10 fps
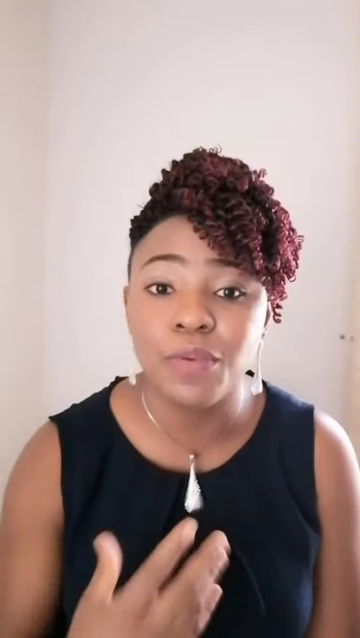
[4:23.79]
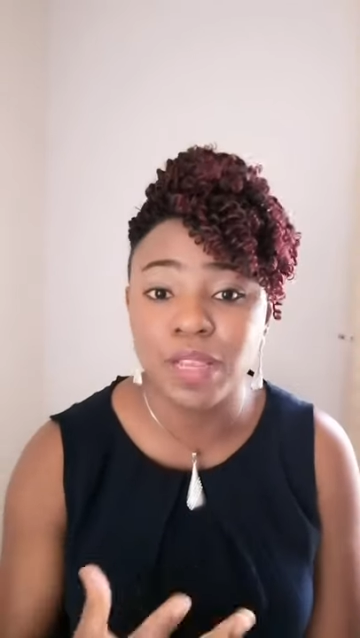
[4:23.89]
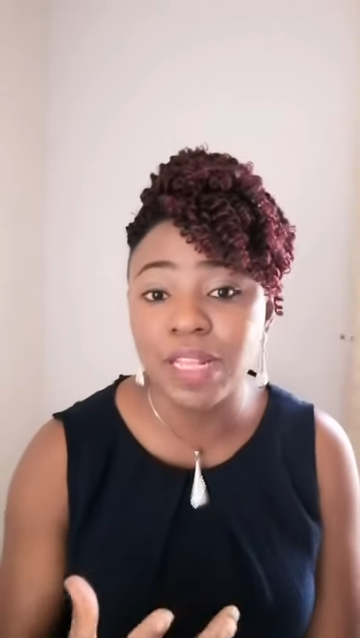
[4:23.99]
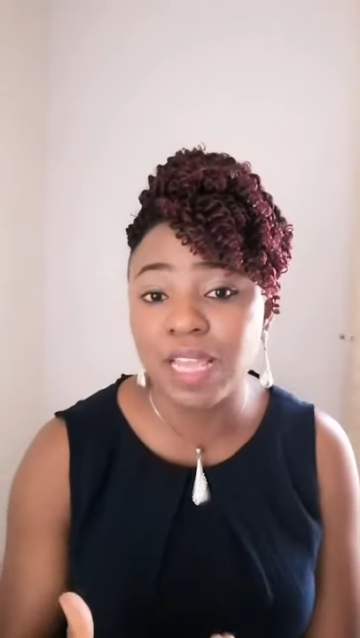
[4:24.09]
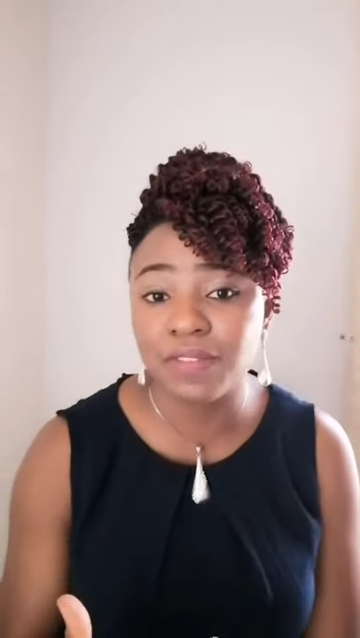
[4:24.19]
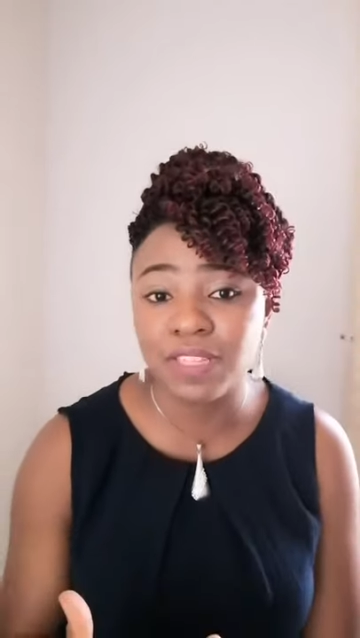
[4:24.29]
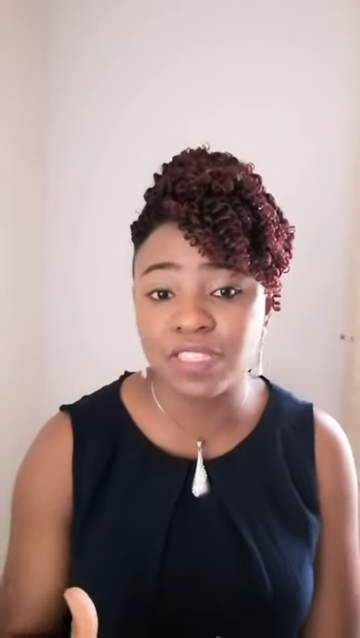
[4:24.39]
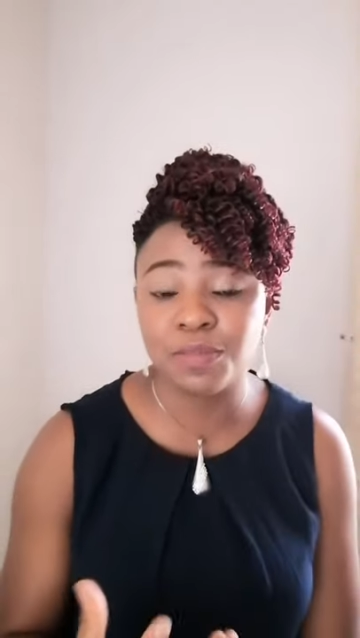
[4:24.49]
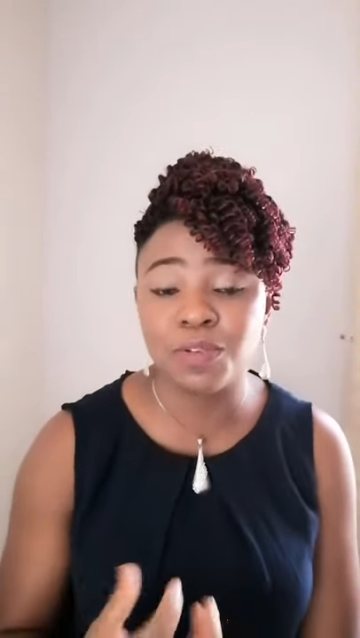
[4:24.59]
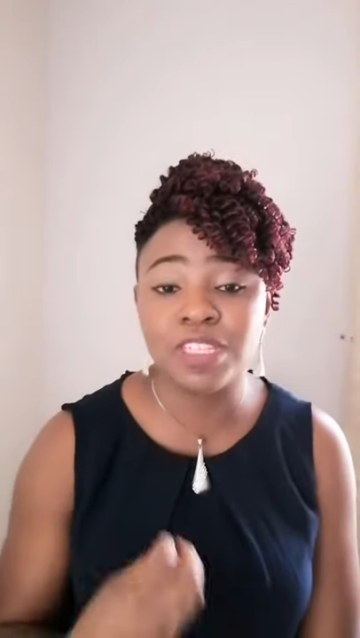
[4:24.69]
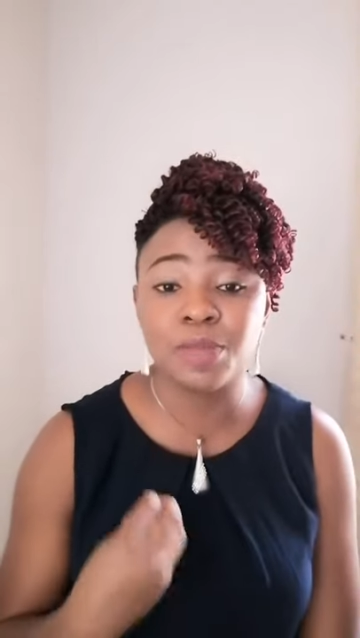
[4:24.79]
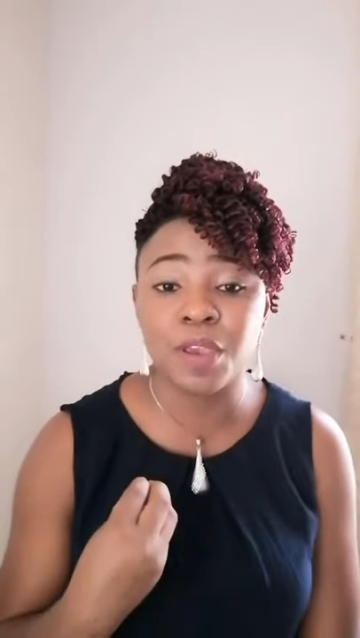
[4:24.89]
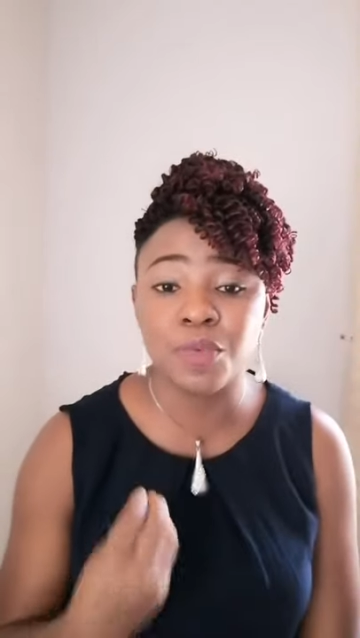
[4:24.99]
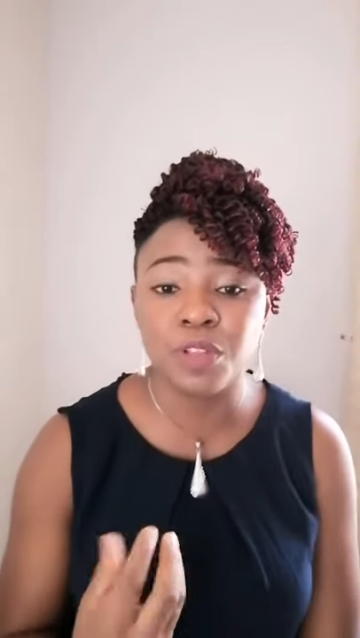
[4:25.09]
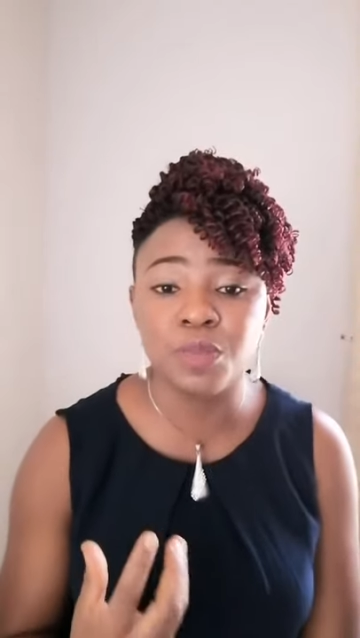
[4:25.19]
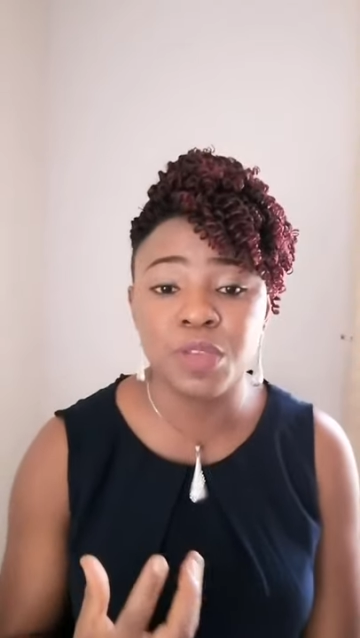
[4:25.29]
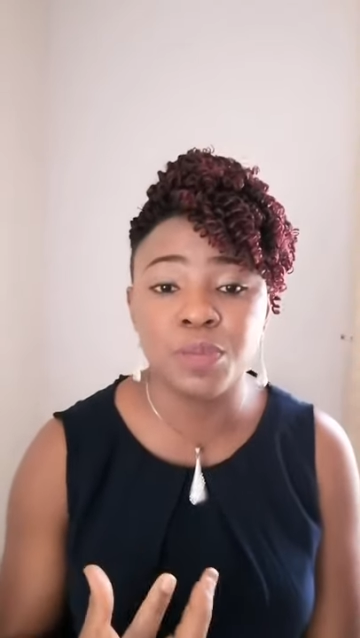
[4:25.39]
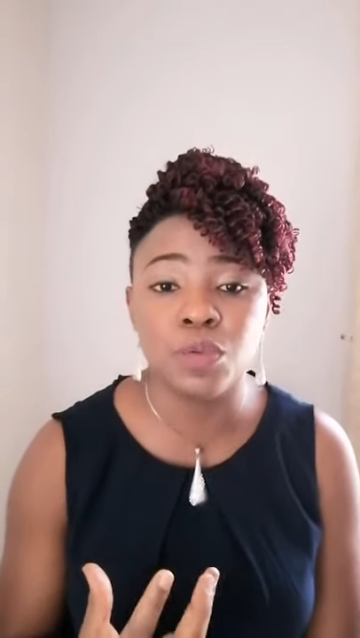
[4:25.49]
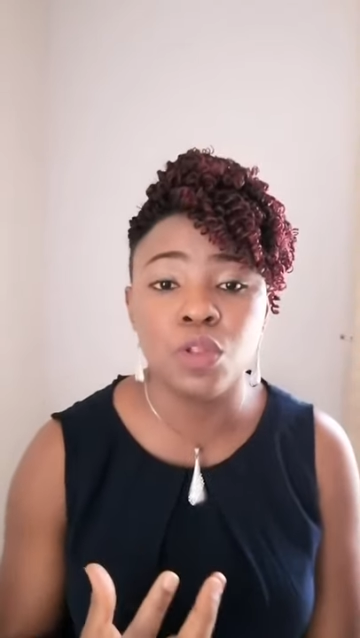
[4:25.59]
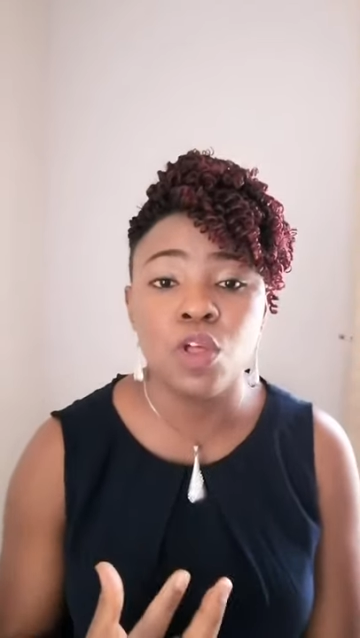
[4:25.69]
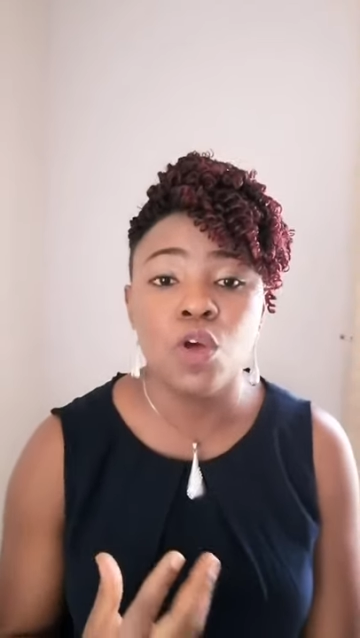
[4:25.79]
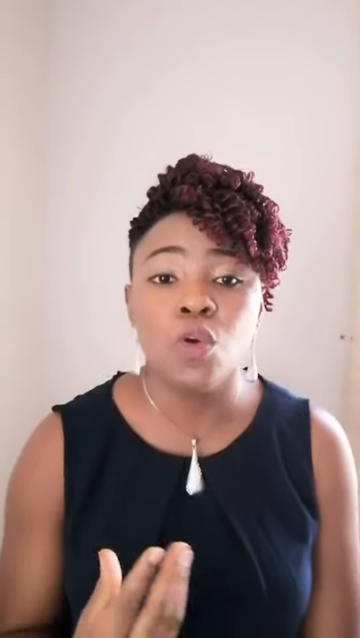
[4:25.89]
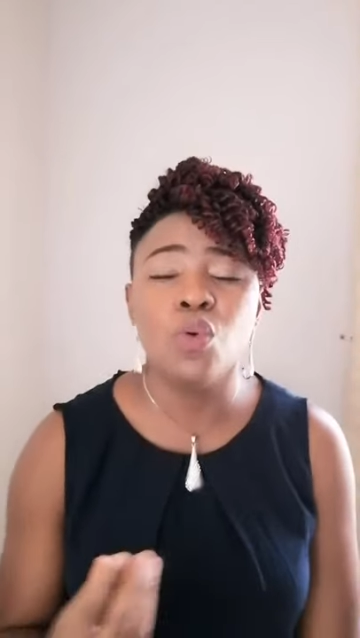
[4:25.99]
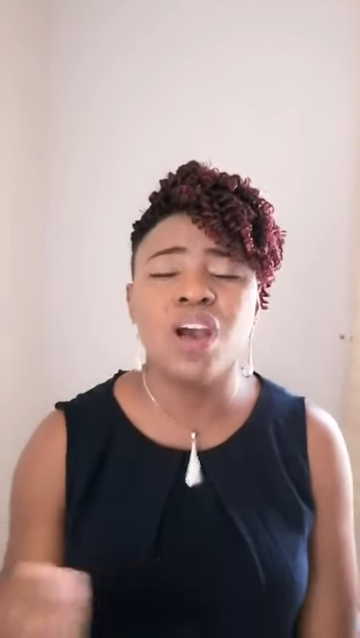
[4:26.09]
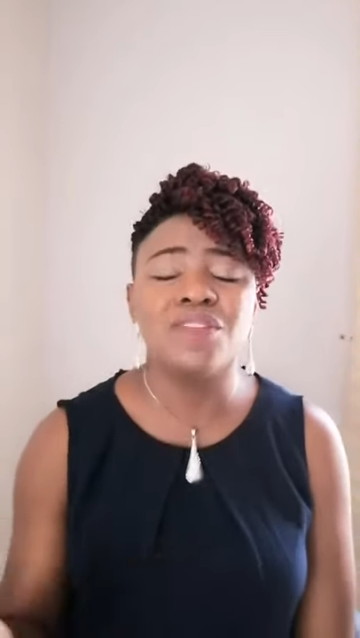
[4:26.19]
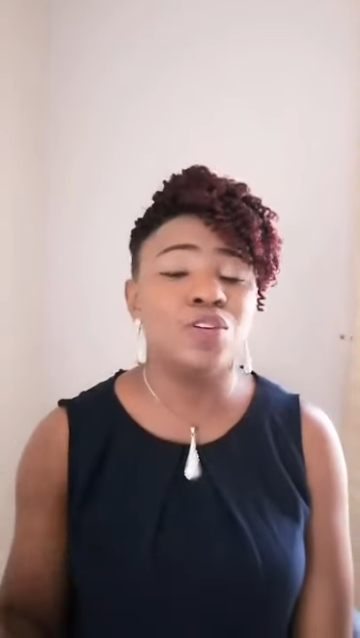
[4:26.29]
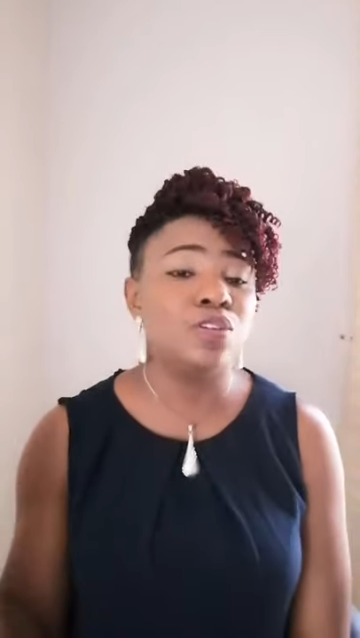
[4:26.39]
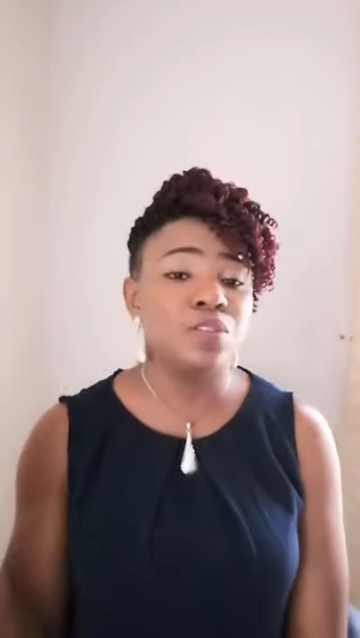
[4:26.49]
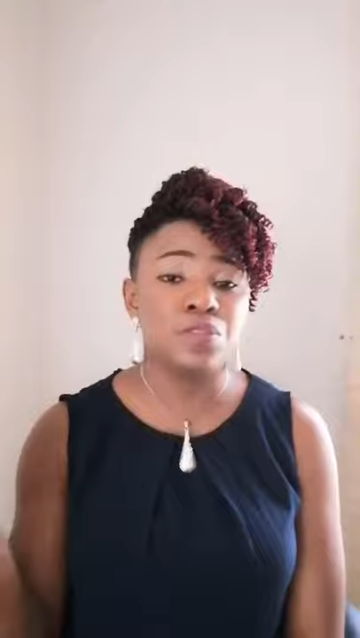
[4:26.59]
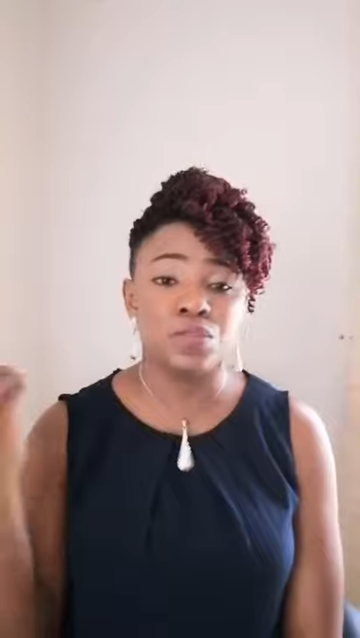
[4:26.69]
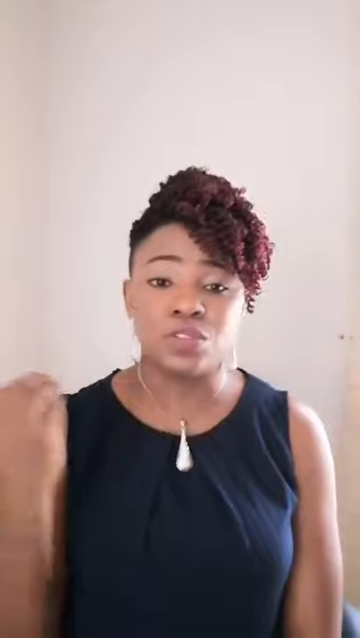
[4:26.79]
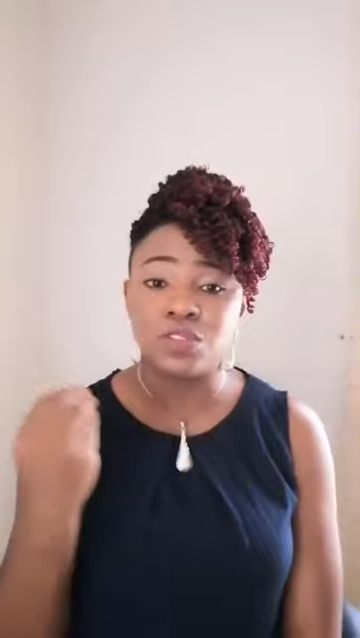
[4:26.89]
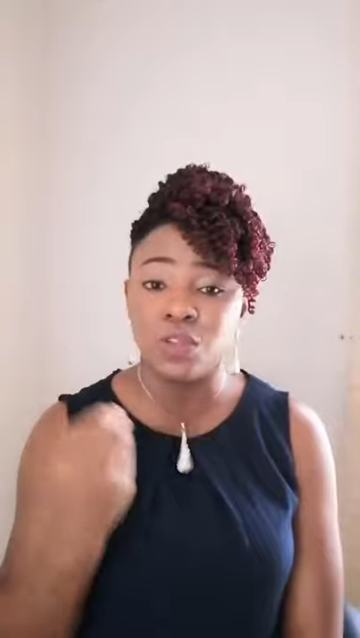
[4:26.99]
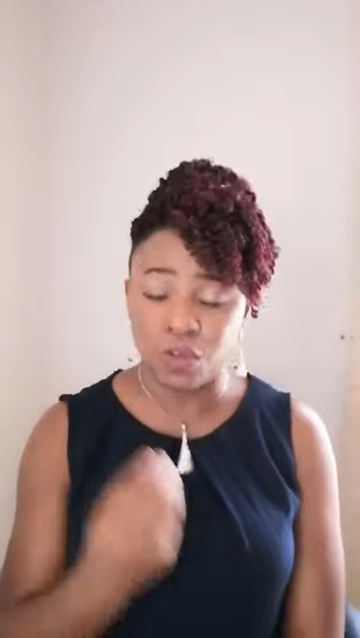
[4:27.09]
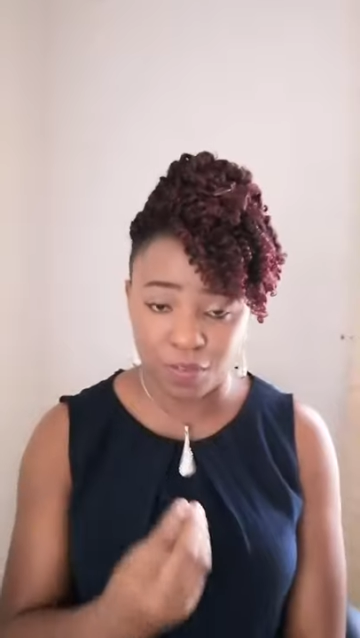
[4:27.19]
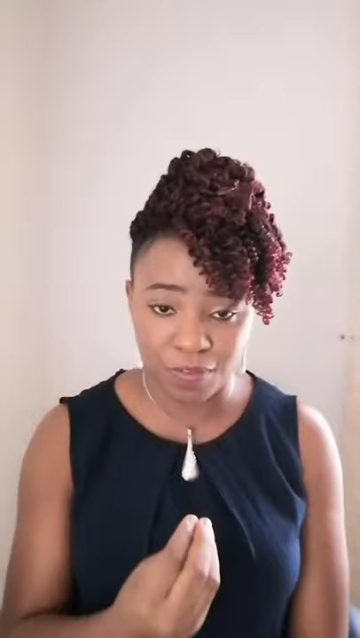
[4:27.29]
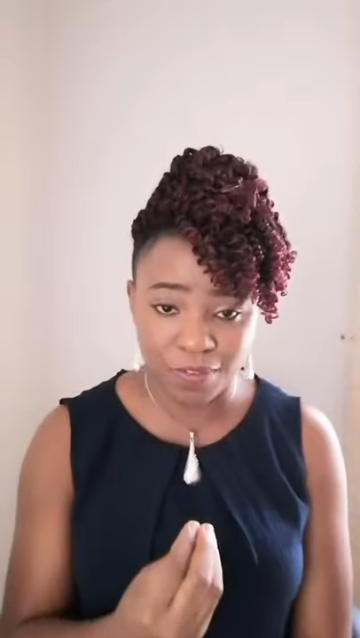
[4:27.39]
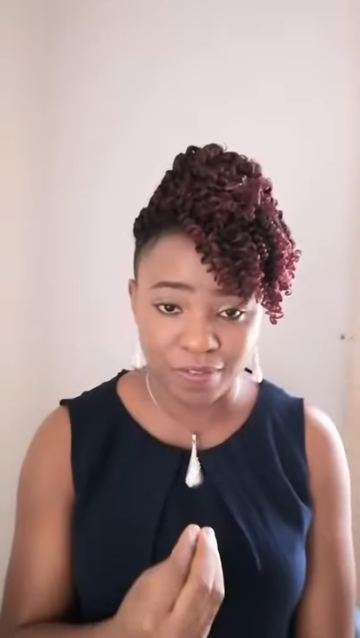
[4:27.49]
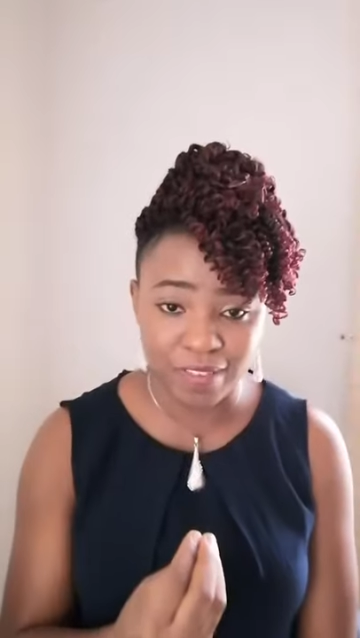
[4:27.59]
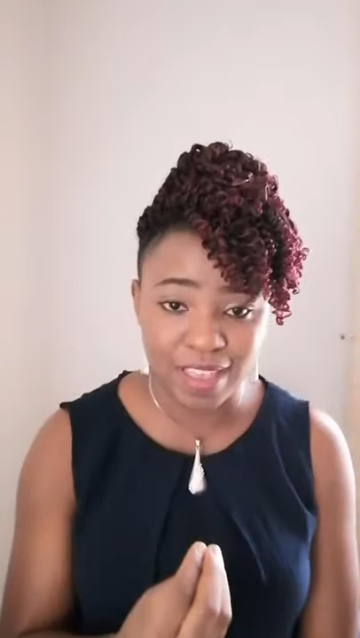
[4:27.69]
real life testimonies by real people who have gone through stuff